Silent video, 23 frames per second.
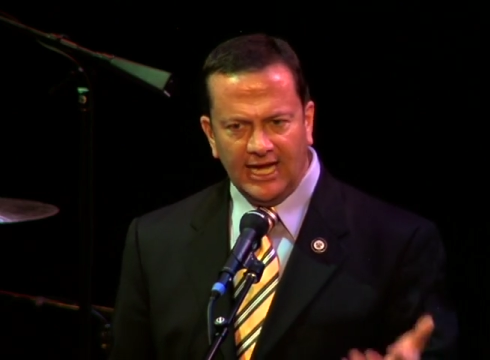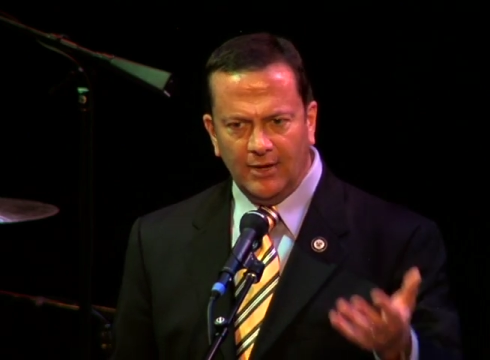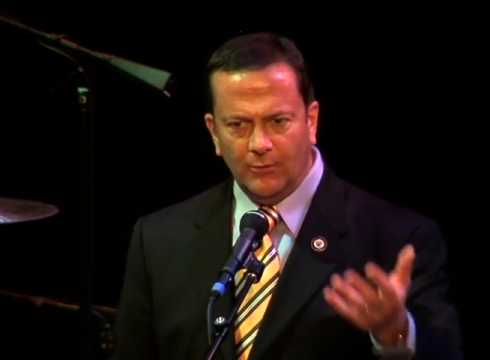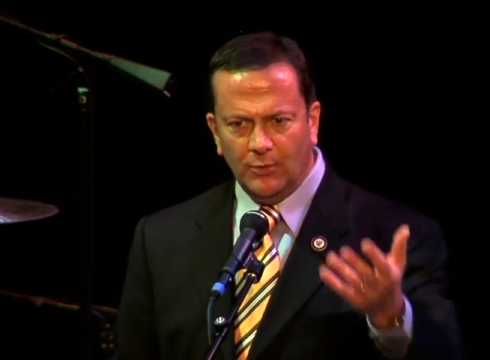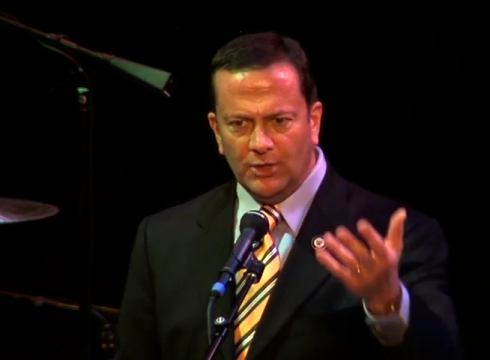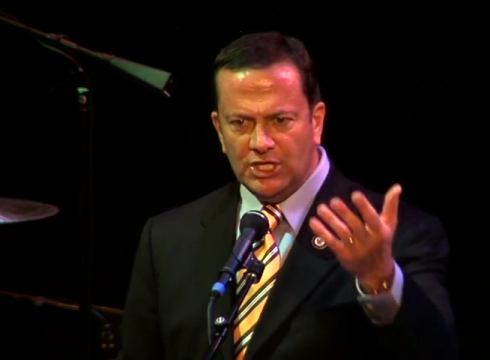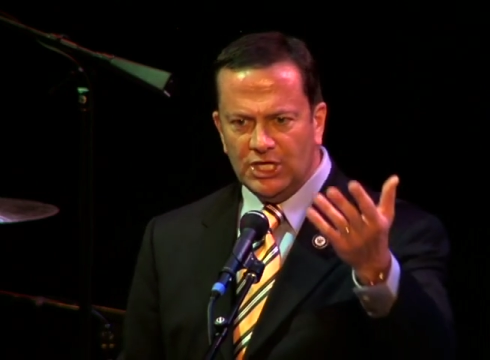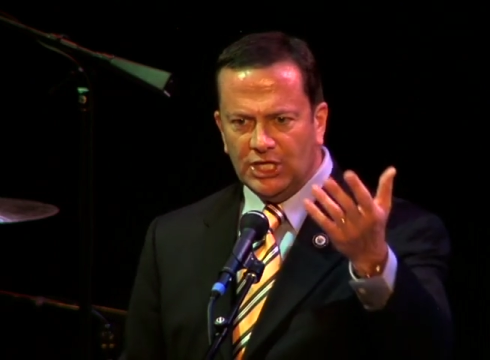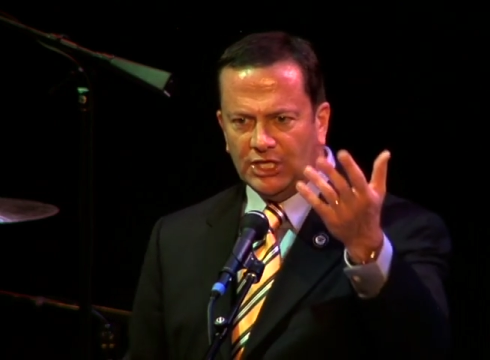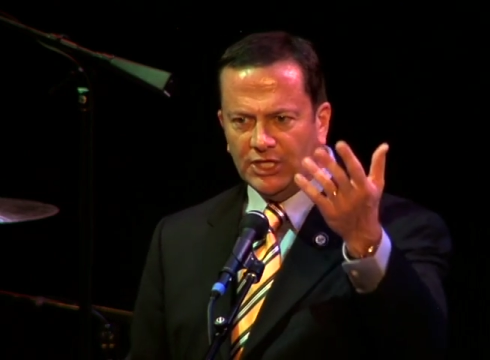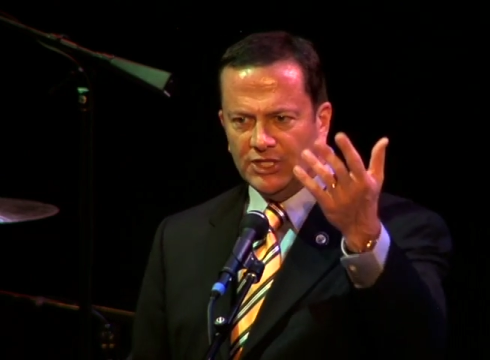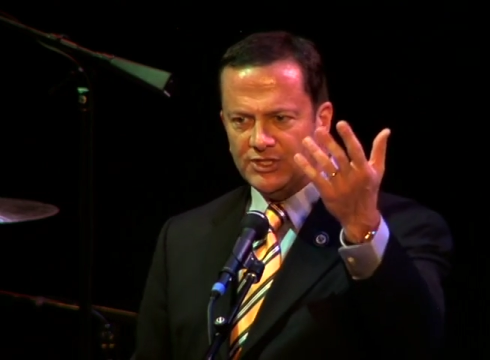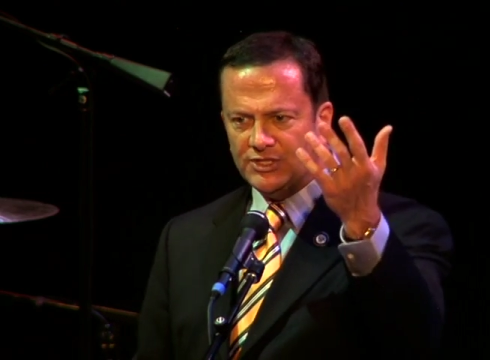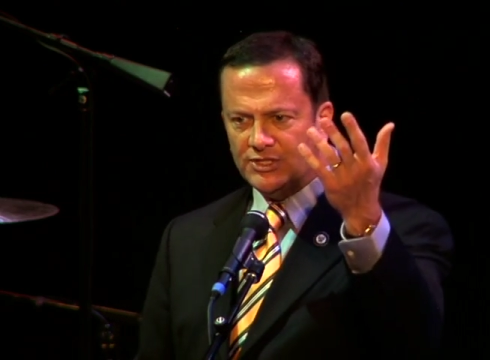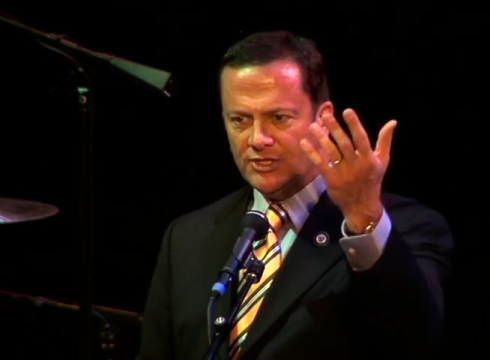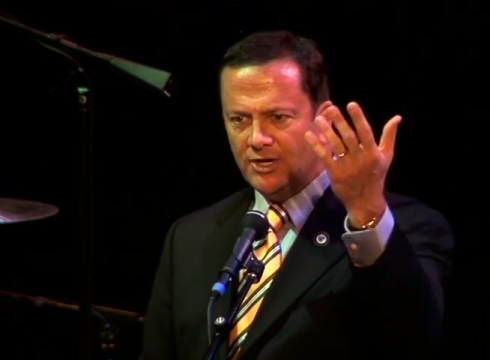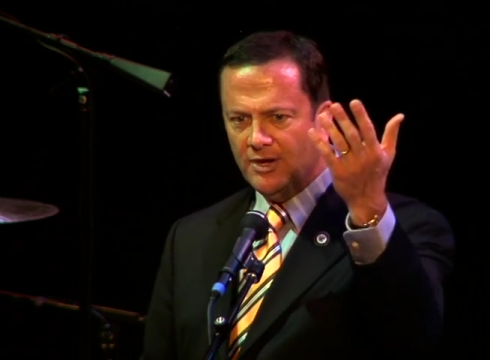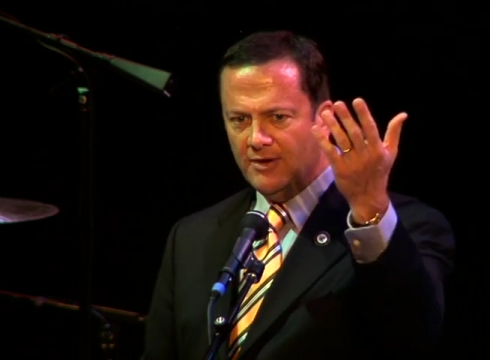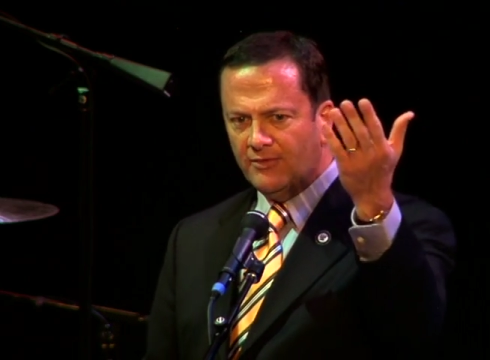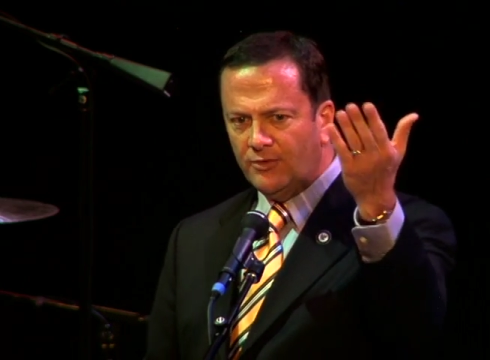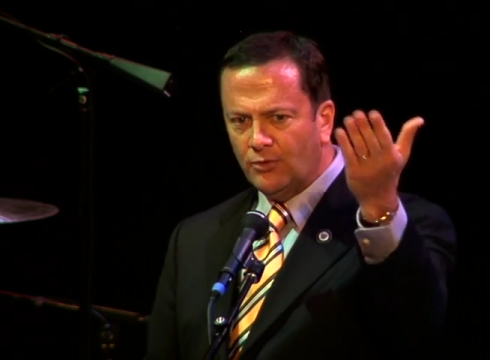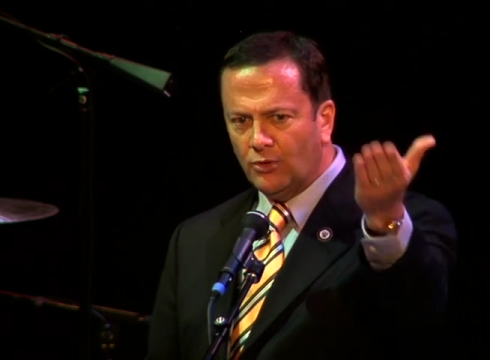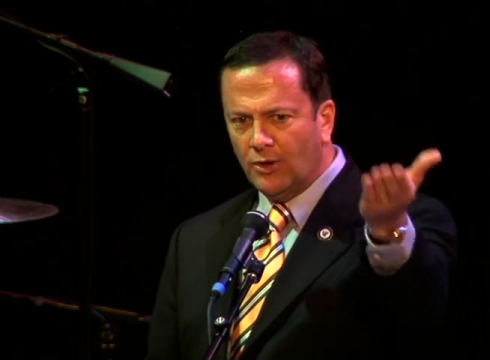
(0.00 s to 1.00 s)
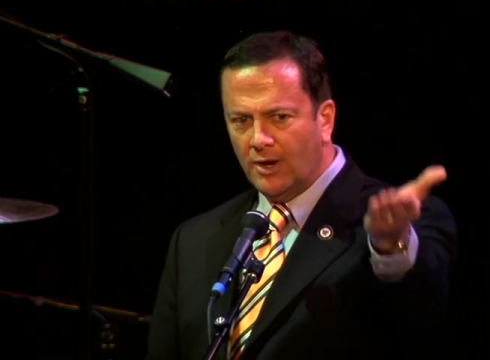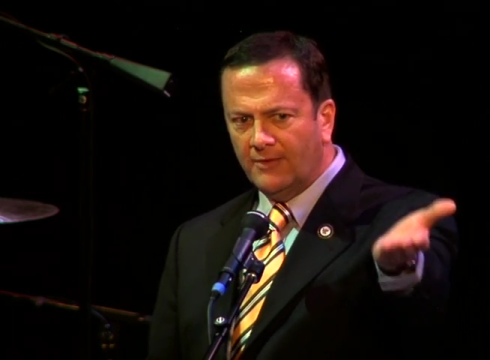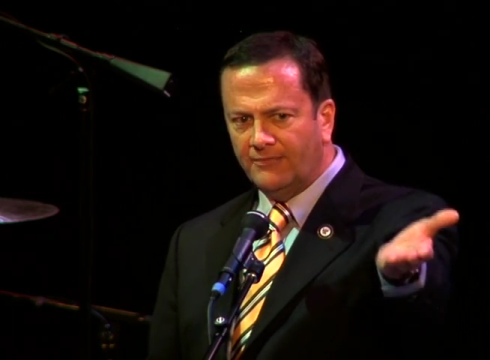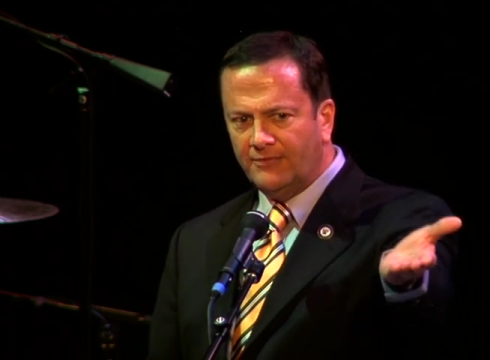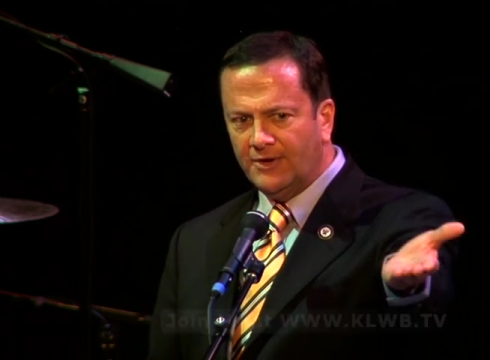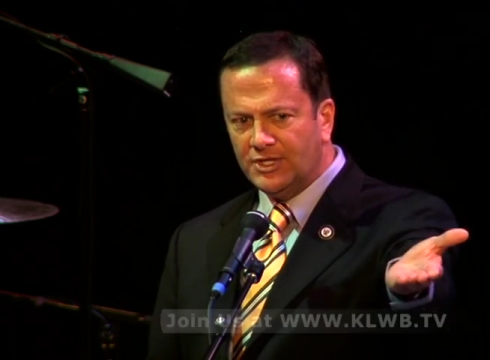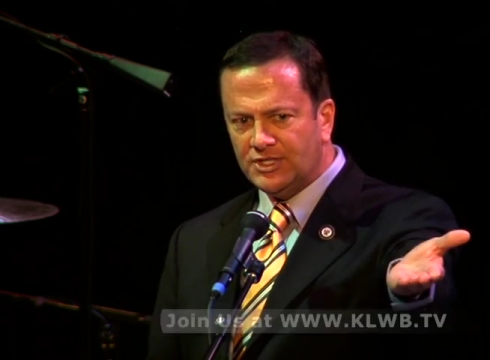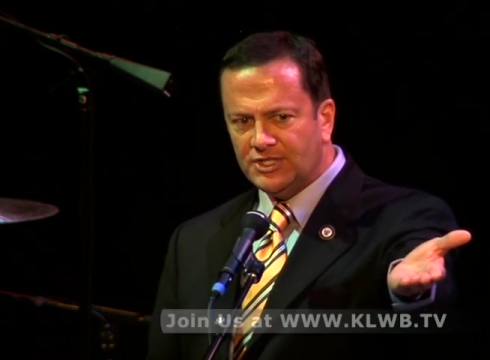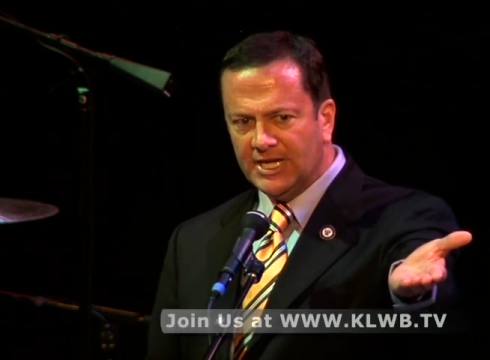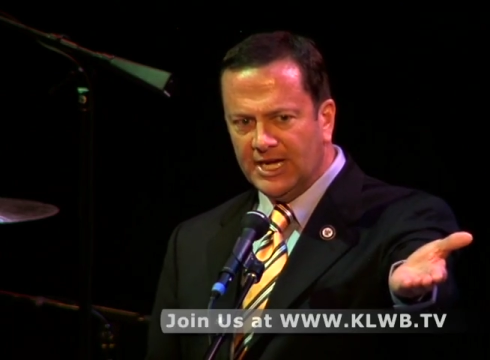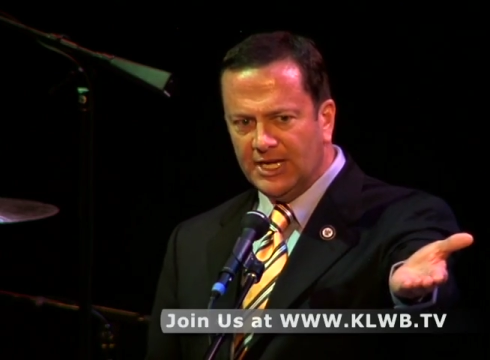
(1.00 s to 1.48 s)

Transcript: And when you can serve crawfish